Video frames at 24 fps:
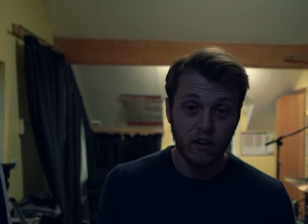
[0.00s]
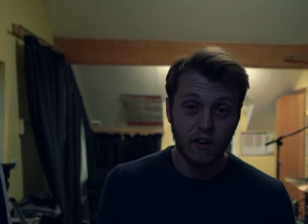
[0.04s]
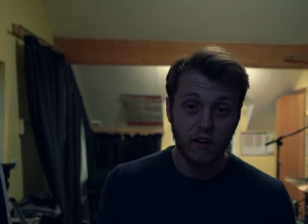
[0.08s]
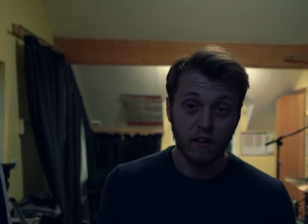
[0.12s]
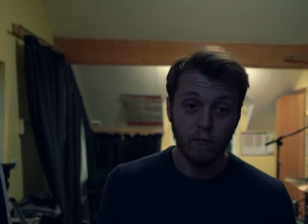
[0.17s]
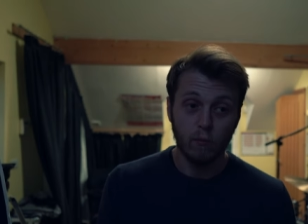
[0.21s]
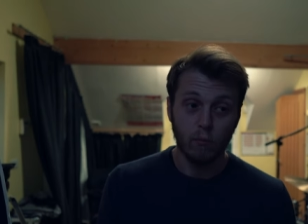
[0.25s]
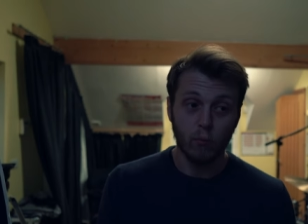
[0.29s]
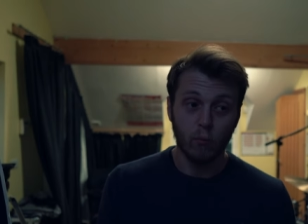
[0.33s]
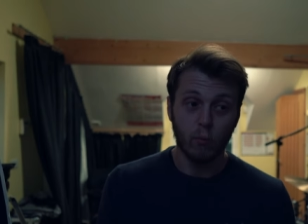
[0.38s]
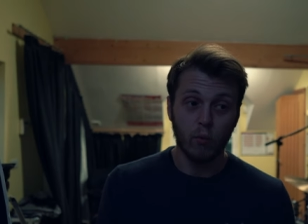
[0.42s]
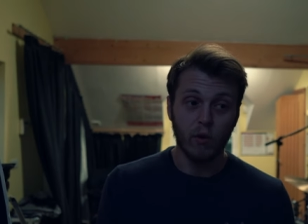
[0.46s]

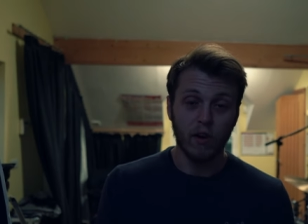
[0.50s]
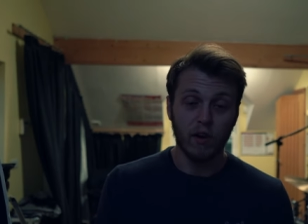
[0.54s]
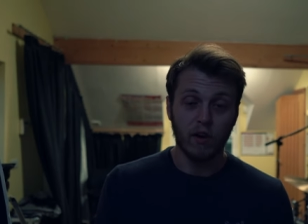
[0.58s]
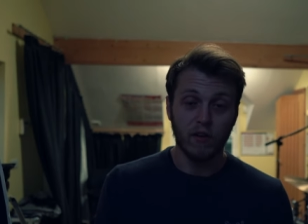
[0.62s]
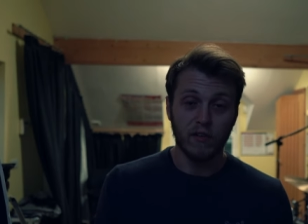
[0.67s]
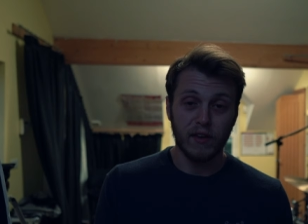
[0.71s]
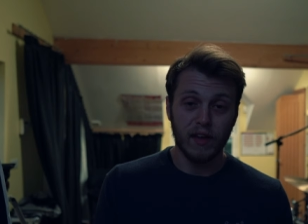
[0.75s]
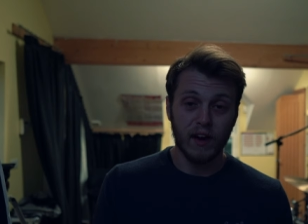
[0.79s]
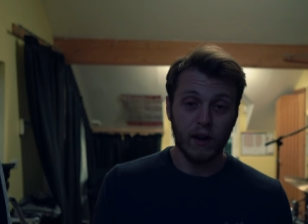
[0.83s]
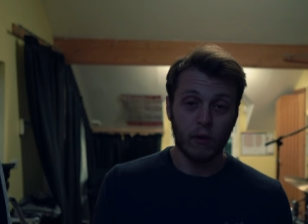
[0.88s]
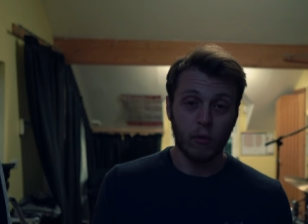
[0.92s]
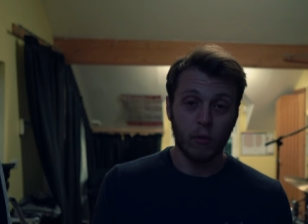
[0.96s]
and we are
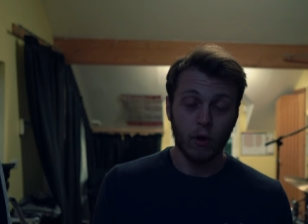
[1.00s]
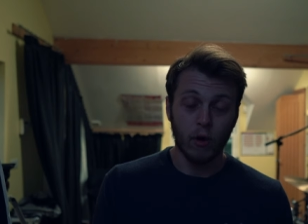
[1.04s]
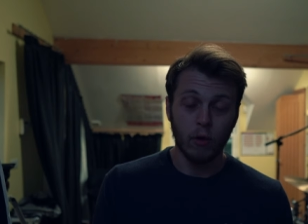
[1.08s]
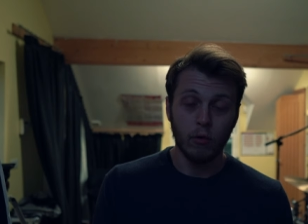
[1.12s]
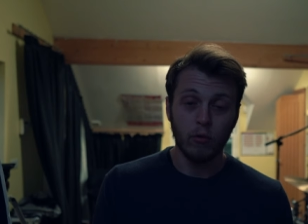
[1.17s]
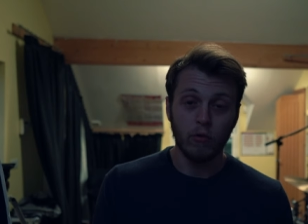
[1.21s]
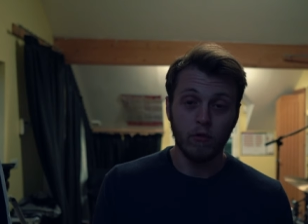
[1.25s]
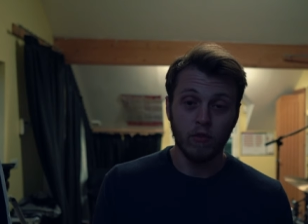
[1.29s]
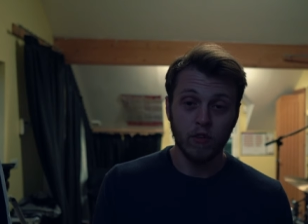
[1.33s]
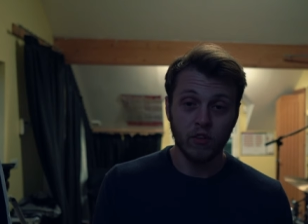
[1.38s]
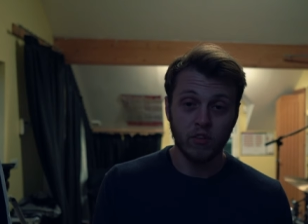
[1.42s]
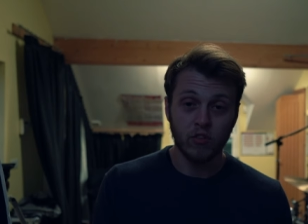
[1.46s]
now
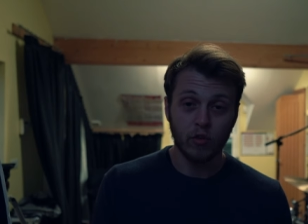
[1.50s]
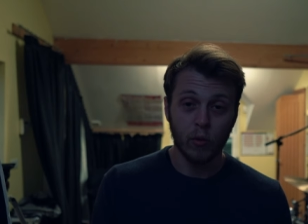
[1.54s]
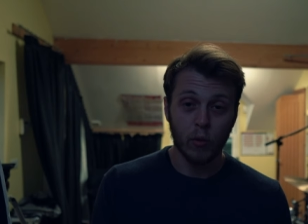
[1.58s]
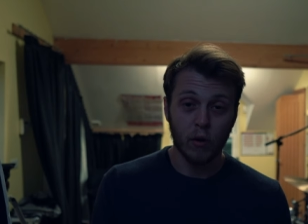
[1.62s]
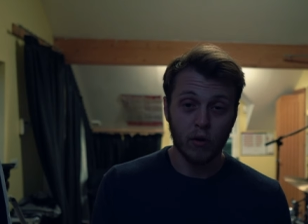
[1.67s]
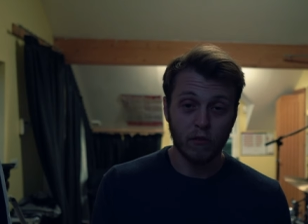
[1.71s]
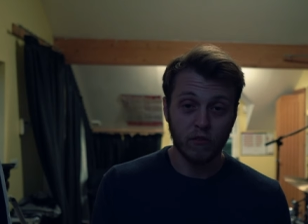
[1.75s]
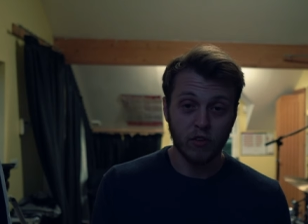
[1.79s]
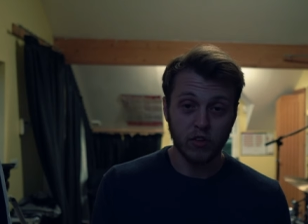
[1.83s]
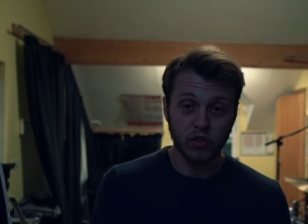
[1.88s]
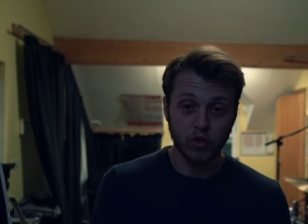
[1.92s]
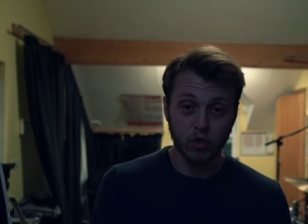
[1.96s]
over
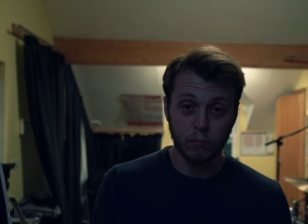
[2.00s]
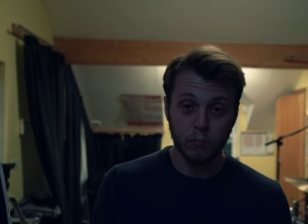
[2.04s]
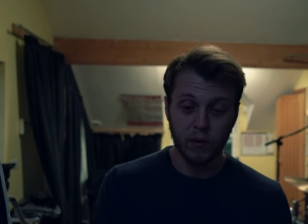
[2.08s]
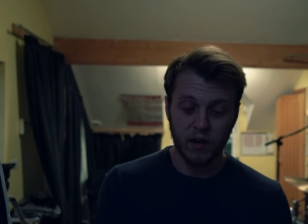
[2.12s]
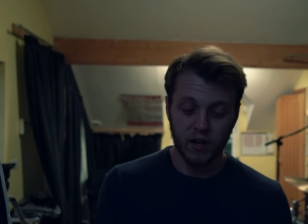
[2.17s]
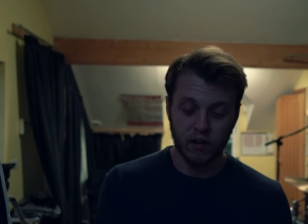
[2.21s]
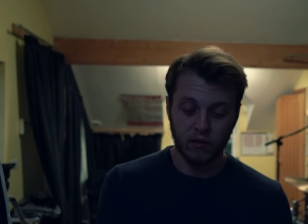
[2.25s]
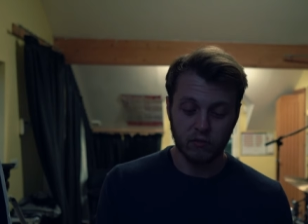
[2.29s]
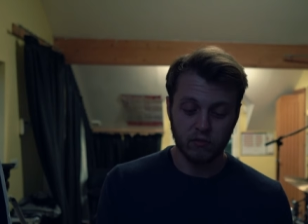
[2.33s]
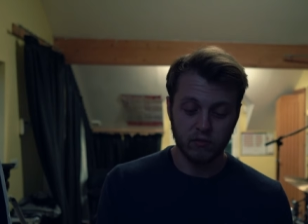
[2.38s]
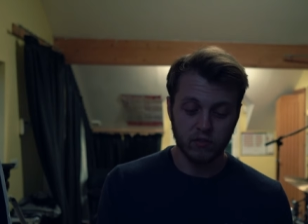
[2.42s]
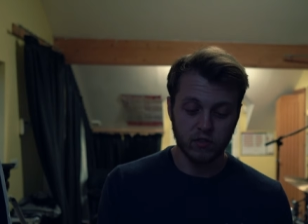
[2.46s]
twelve hundred
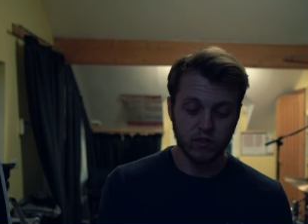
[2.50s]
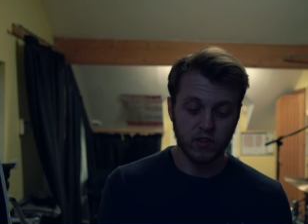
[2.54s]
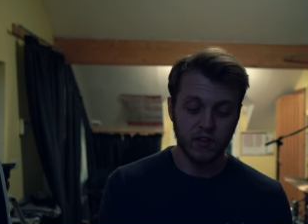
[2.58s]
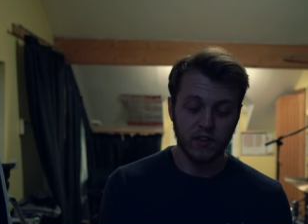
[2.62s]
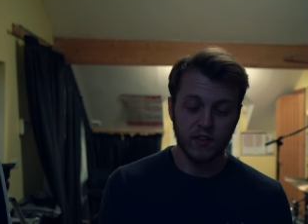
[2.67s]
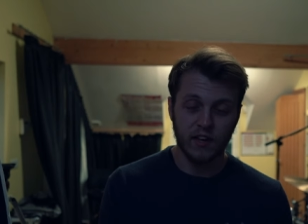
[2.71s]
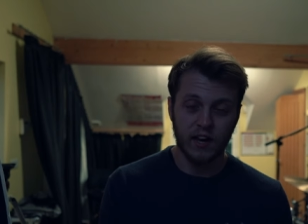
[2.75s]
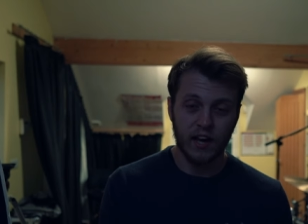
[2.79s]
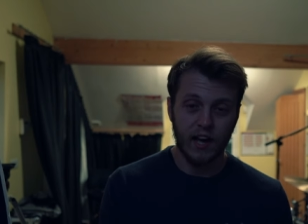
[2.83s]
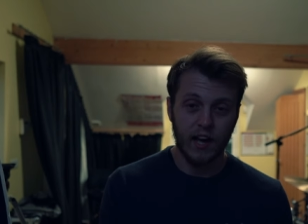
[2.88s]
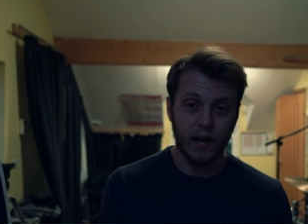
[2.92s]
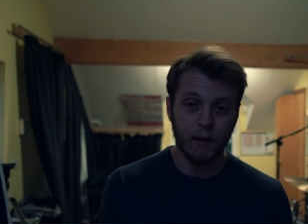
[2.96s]
pounds, and
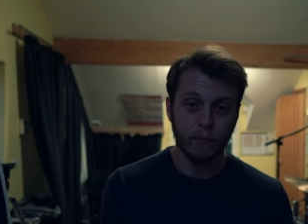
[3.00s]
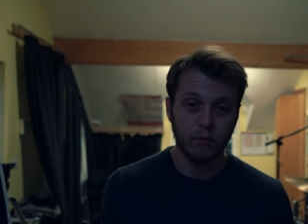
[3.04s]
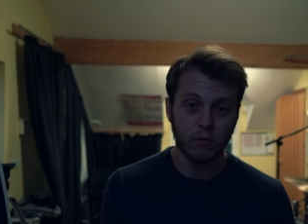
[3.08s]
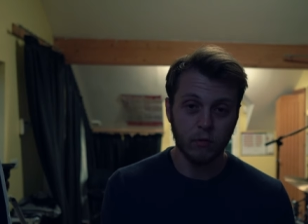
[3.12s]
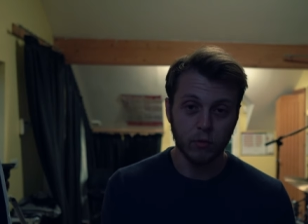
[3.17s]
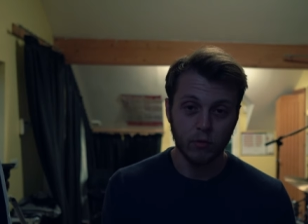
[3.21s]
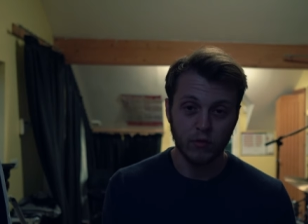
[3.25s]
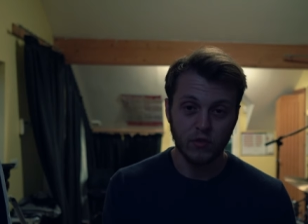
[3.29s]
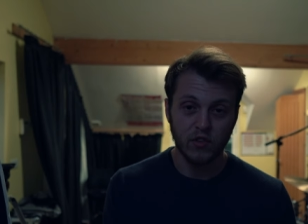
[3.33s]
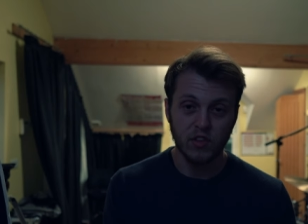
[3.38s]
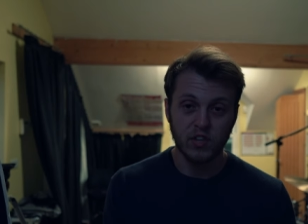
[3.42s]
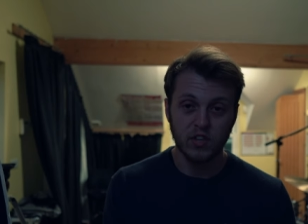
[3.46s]
that happened
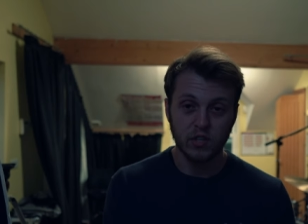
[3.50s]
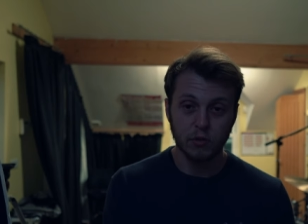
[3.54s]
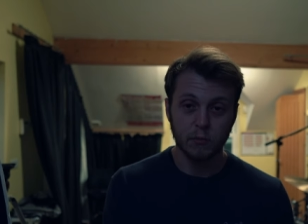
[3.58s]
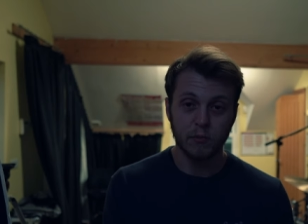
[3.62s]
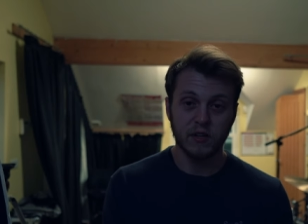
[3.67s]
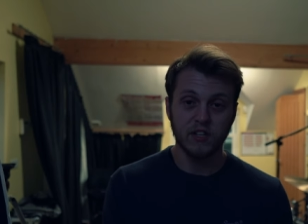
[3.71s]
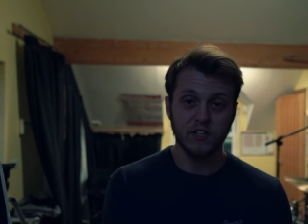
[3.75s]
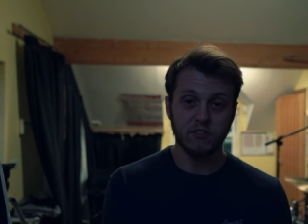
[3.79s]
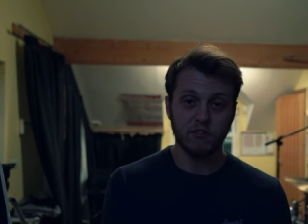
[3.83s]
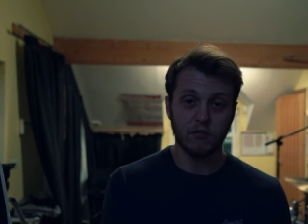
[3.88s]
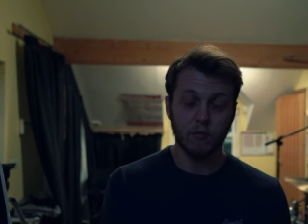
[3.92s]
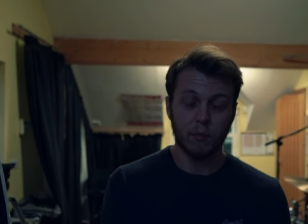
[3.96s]
within the
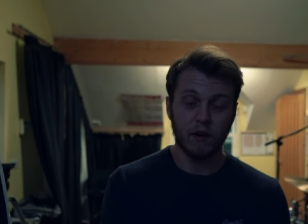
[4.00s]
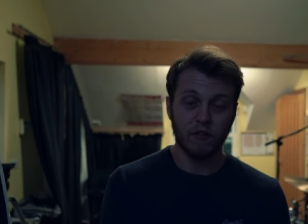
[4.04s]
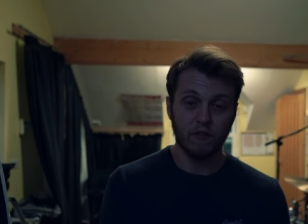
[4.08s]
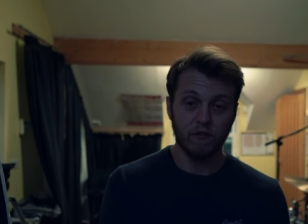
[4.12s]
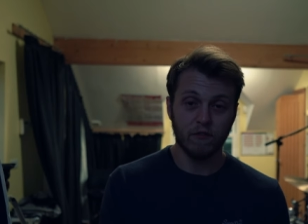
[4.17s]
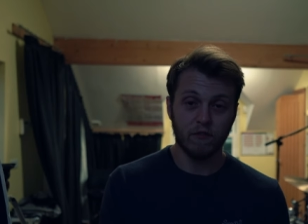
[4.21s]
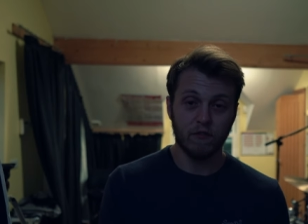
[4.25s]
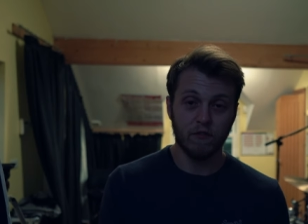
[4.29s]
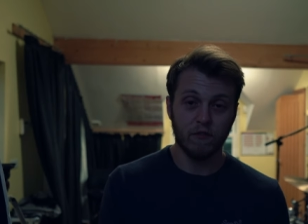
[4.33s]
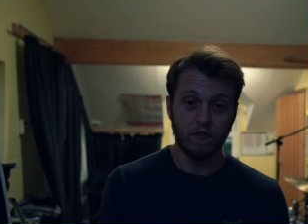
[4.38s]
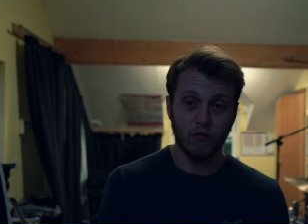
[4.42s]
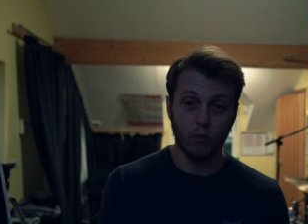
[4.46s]
space of about
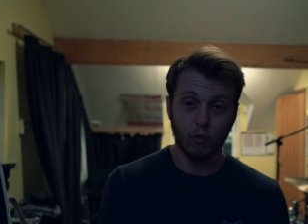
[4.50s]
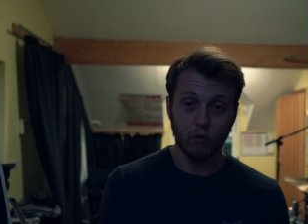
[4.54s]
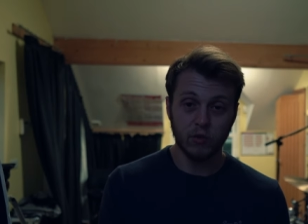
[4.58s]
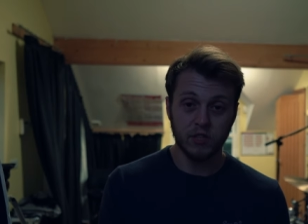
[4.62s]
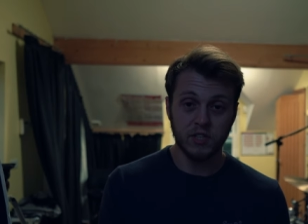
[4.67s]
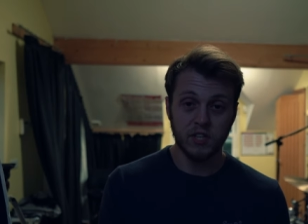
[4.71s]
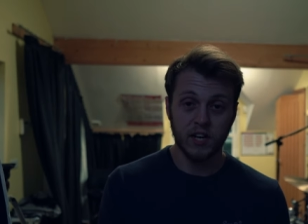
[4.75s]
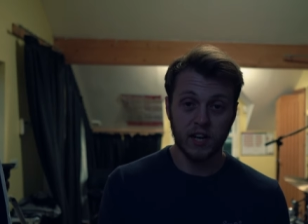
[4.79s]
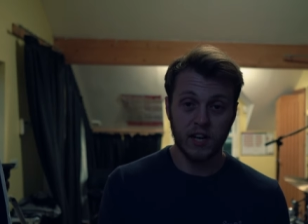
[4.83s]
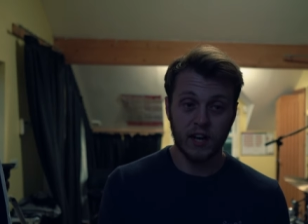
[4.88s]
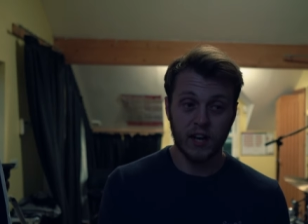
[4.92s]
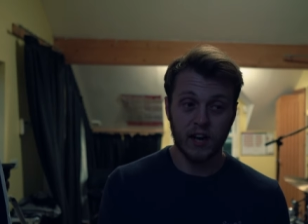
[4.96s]

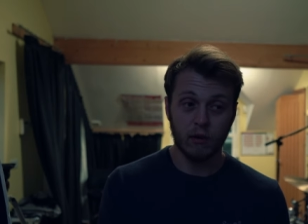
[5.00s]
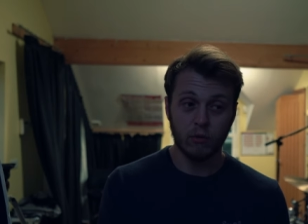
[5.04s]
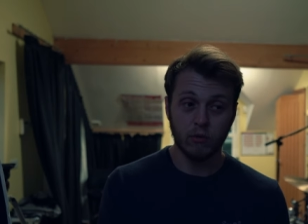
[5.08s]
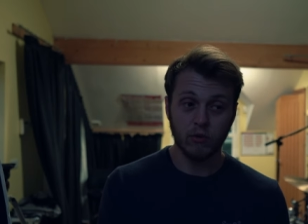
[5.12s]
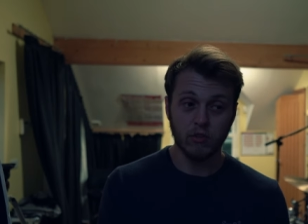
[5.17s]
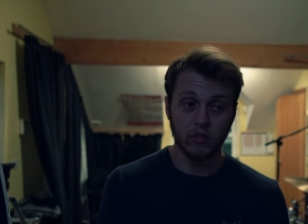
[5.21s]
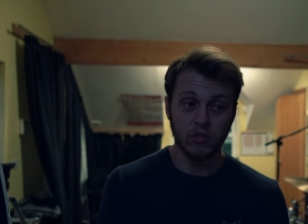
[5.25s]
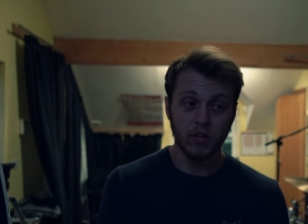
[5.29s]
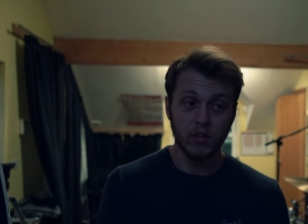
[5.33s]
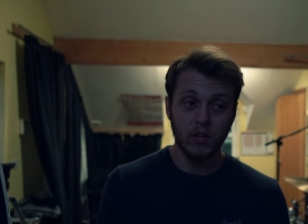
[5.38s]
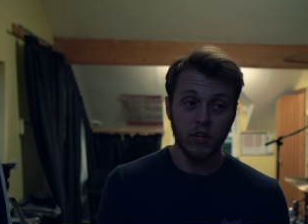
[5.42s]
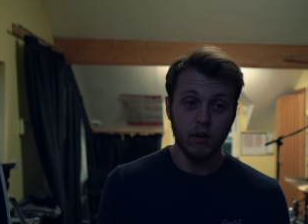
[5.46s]
forty-eight hours.